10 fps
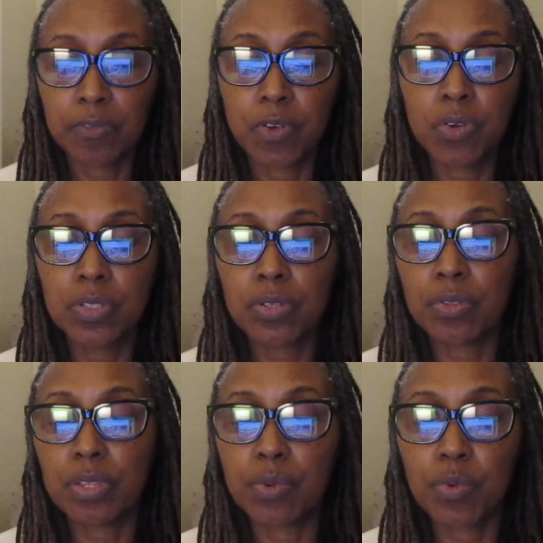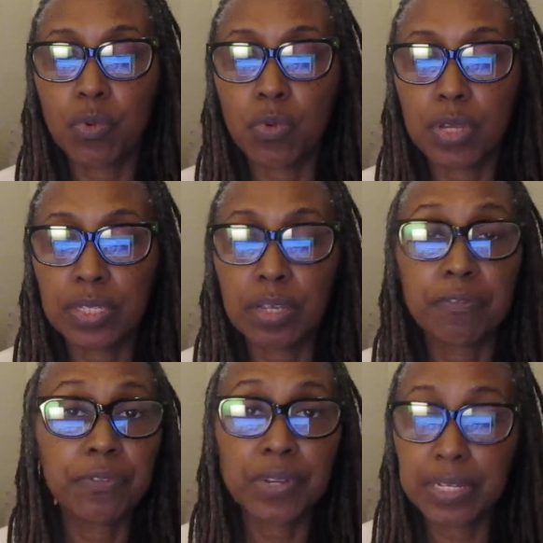Focus on the rewards
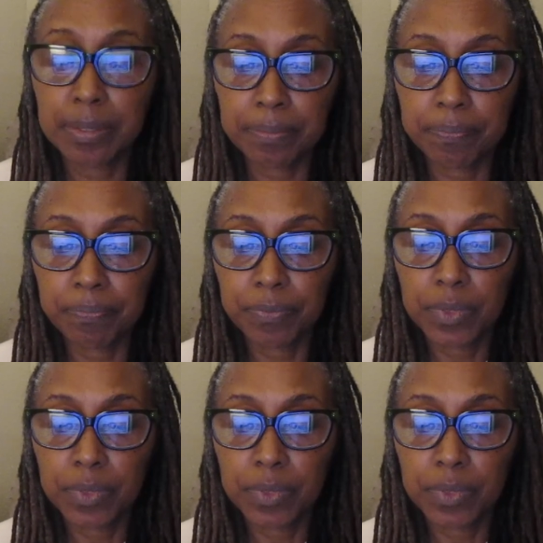of freedom,